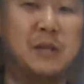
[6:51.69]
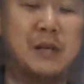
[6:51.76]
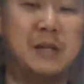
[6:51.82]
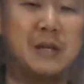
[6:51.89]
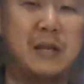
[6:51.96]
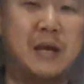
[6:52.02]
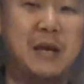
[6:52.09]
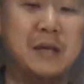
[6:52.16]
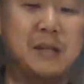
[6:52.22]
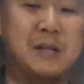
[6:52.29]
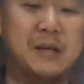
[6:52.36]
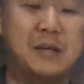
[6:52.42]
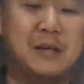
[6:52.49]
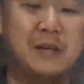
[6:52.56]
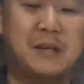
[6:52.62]
let it land,
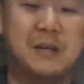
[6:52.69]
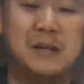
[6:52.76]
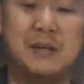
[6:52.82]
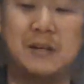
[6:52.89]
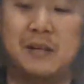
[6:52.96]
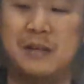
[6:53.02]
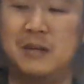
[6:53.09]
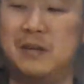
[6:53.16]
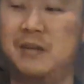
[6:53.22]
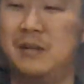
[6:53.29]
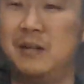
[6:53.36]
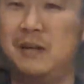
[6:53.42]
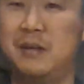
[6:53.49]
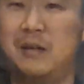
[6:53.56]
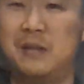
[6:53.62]

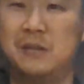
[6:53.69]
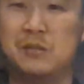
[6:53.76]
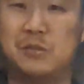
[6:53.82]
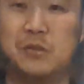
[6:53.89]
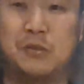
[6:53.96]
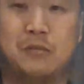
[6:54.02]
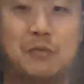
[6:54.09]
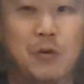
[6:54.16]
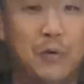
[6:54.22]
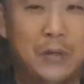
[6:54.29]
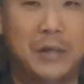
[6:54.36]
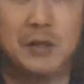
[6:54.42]
and sort of hook